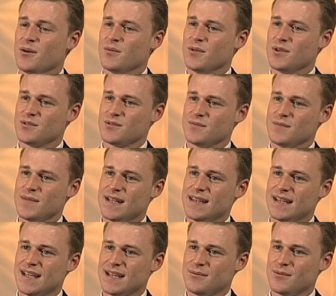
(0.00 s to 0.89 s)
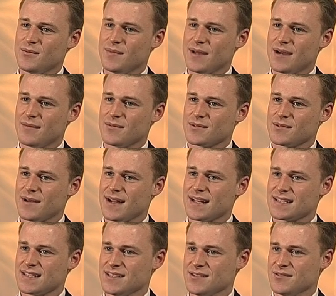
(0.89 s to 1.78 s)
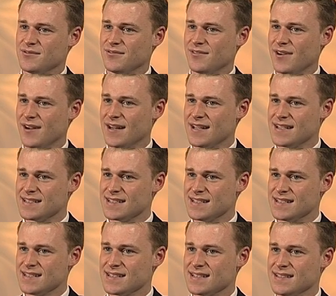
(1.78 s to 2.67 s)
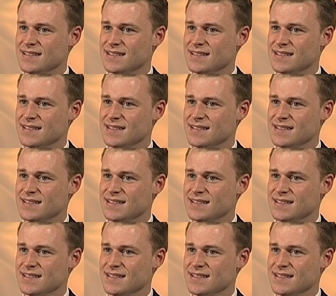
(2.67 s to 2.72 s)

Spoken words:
which would mean they would be able to access your finances